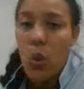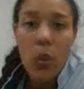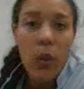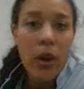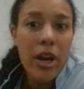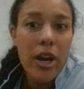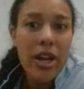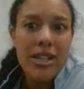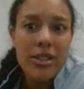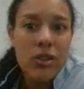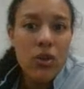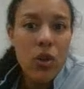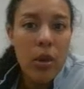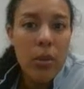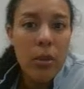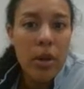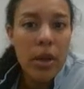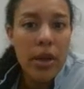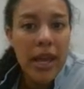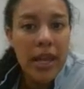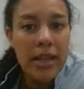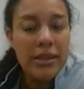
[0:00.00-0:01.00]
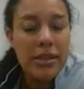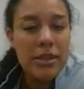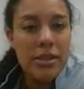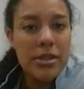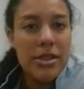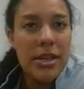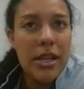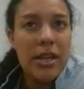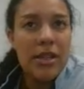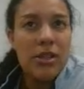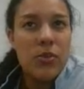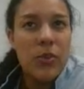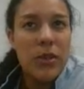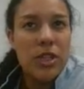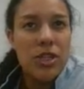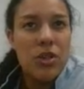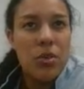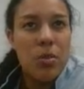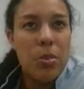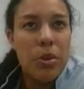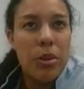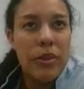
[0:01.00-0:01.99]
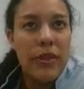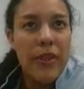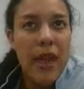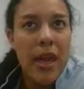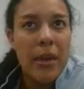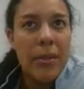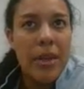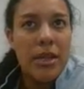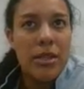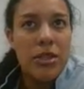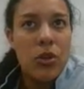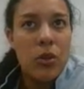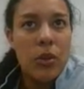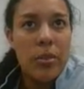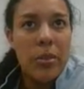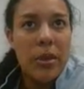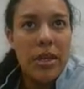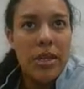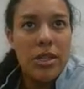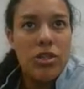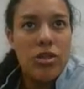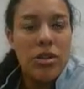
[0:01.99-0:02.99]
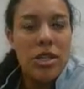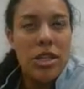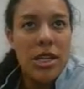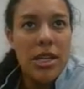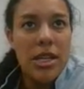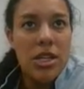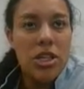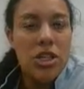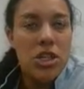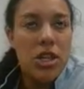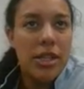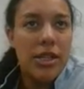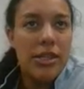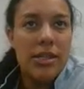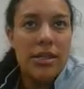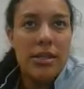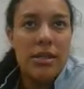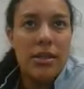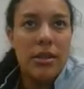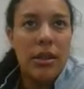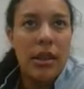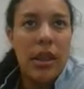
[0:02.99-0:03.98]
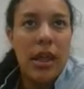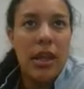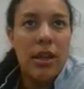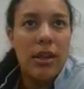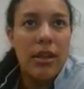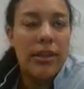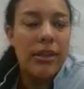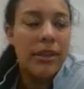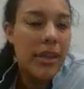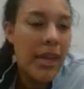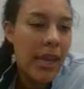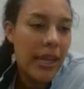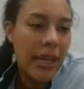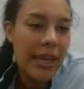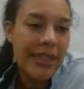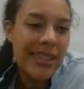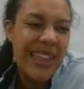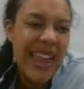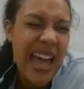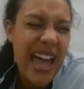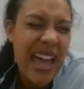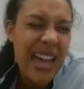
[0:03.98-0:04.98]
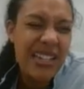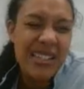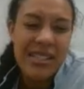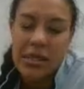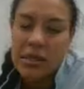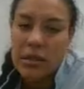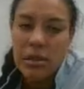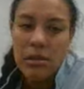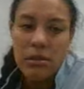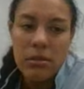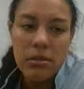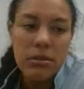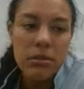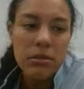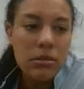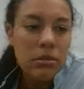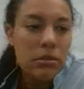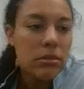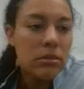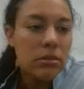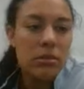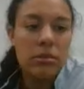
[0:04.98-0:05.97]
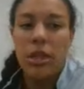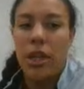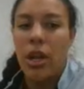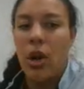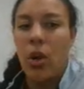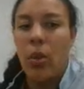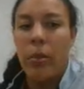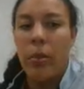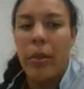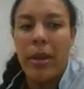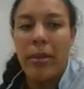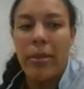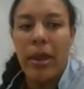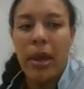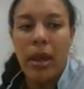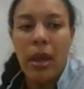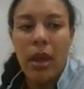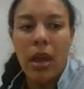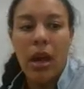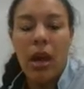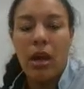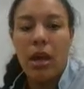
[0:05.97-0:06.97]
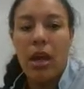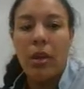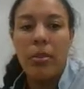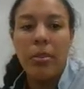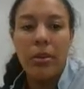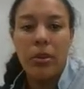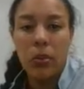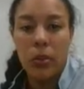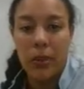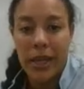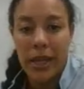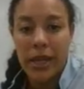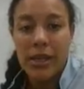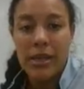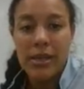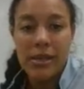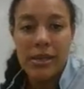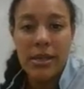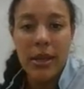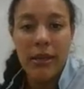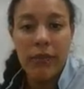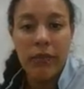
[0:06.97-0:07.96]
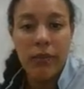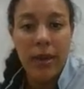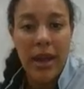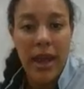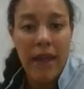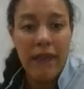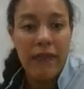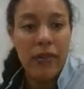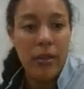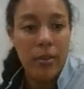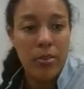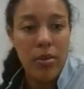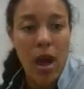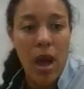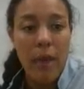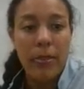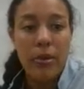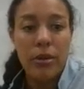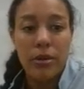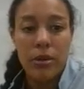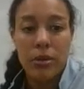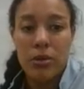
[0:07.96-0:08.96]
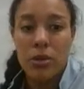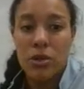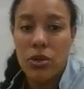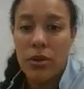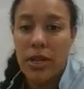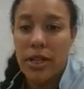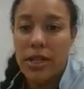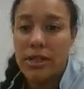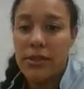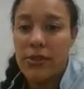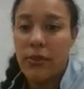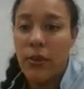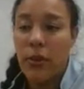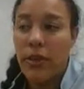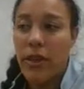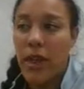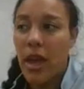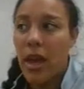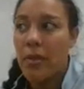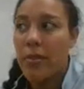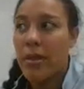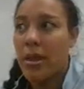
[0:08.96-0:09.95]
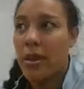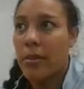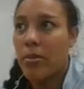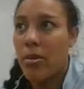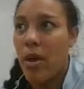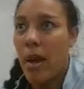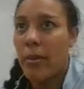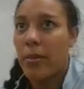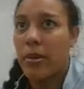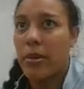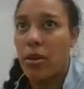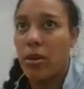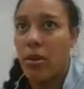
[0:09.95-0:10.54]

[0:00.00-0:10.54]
Whereas normal cancer cells, once you put them into a petri dish, they can last, maybe a couple weeks if we have the proper nutrients for them and the proper